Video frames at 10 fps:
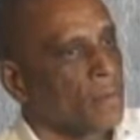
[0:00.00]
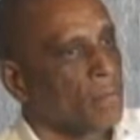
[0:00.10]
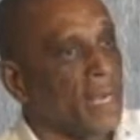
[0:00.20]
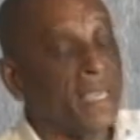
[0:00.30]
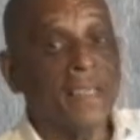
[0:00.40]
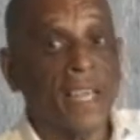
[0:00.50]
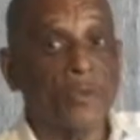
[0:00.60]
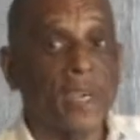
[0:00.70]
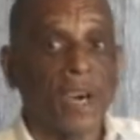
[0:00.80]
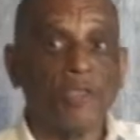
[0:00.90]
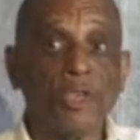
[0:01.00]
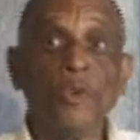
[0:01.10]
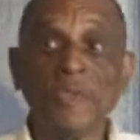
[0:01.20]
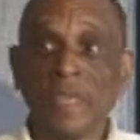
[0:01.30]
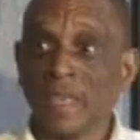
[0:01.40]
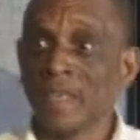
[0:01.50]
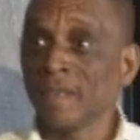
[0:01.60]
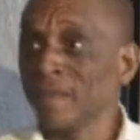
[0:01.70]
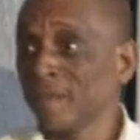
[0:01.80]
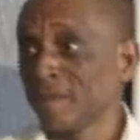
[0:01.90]
money that we are
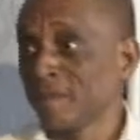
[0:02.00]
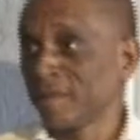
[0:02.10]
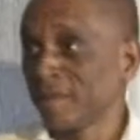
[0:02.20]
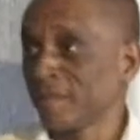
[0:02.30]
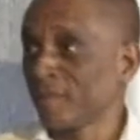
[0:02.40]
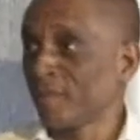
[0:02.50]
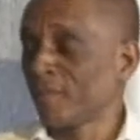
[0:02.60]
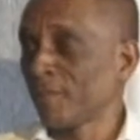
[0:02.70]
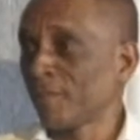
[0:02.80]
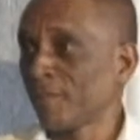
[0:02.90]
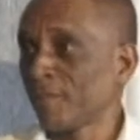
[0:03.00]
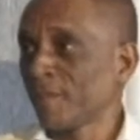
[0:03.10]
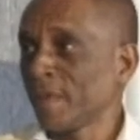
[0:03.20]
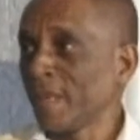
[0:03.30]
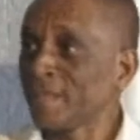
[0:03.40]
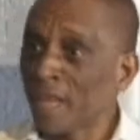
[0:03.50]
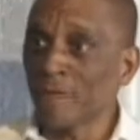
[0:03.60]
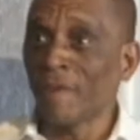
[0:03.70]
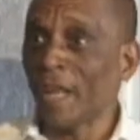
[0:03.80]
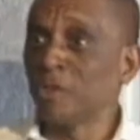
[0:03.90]
using is
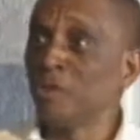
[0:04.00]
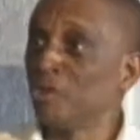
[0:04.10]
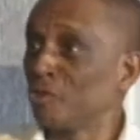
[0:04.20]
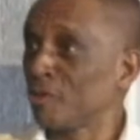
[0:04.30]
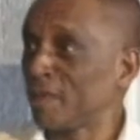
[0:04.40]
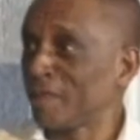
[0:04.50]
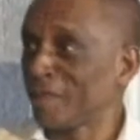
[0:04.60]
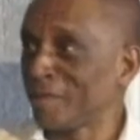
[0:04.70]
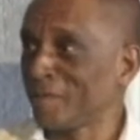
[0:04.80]
not value neutral.